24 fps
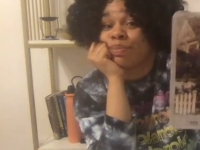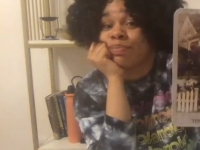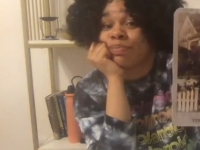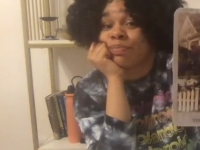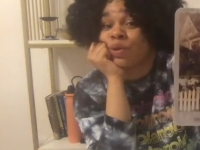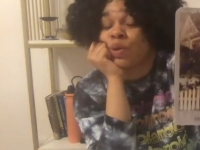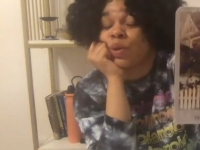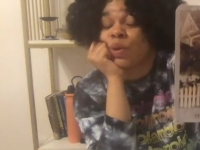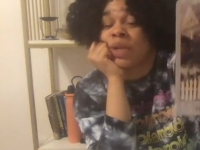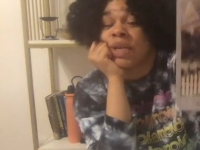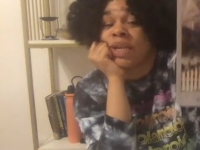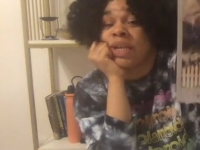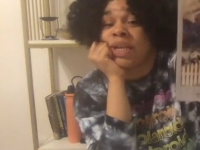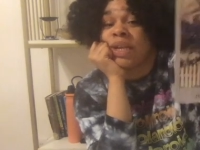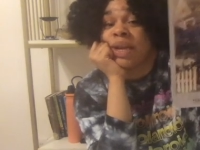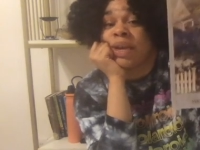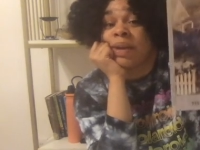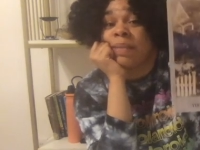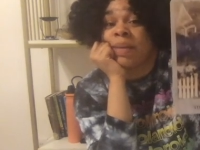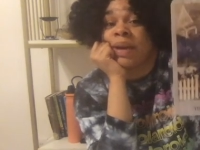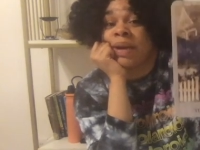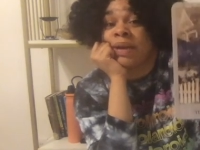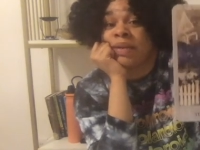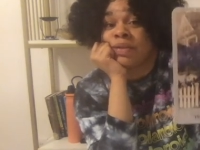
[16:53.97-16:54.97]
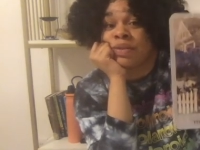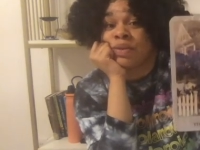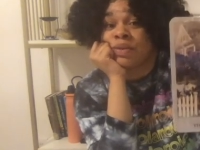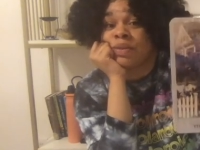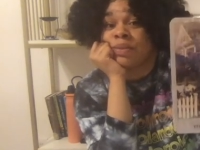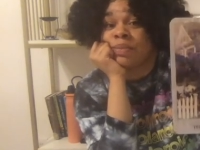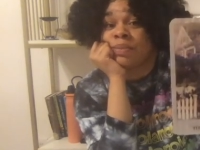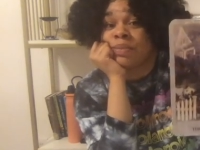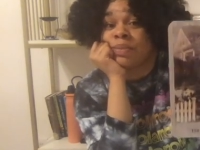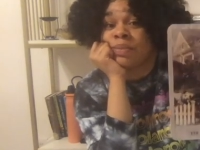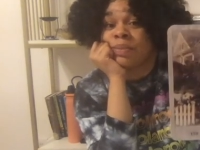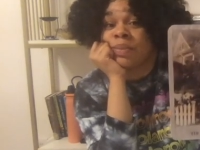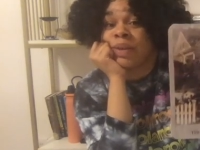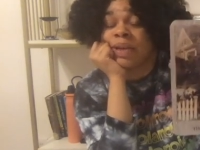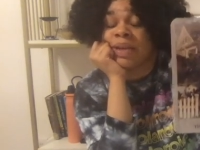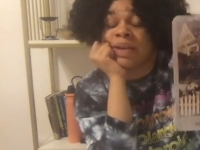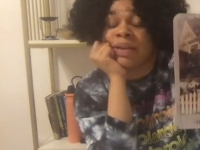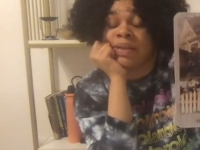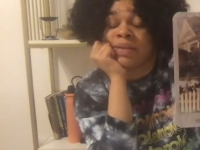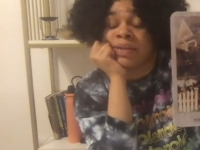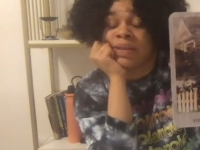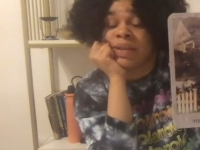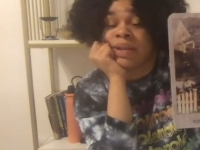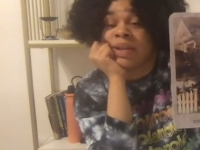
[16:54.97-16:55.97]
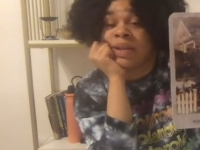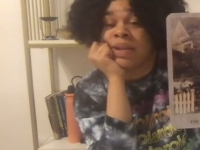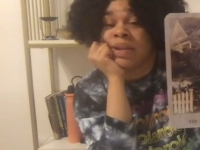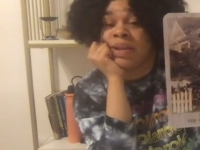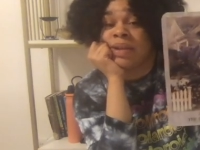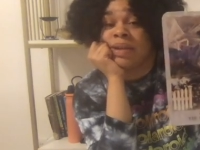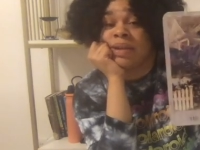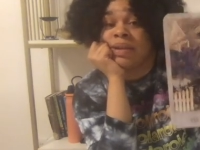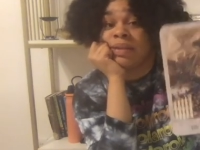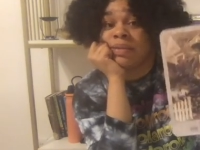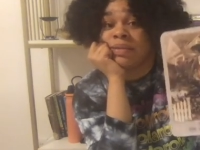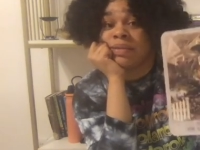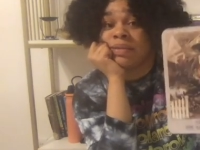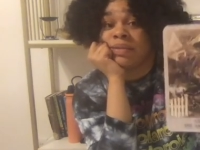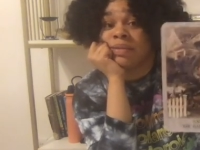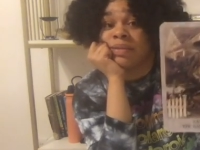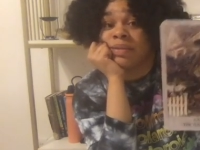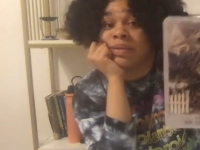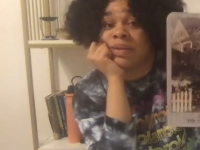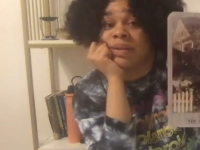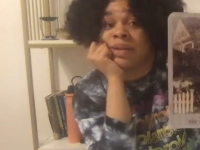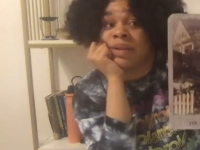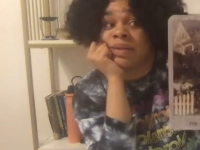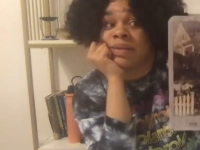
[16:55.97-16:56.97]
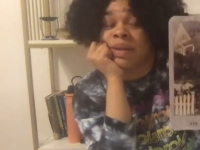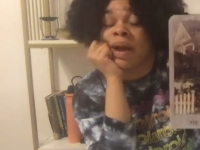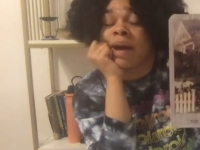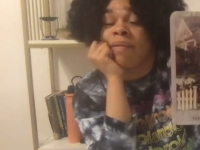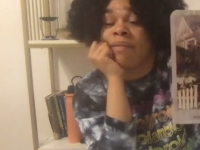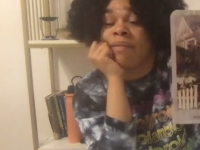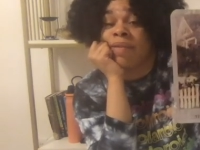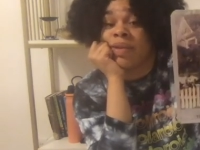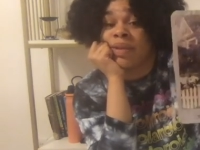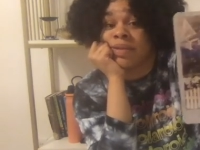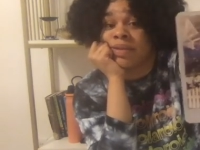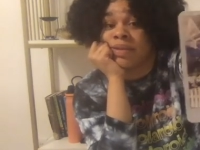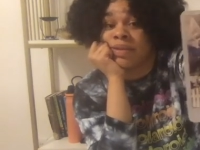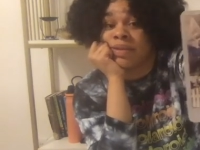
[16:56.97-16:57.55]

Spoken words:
or need to get back to, because the need is obvious.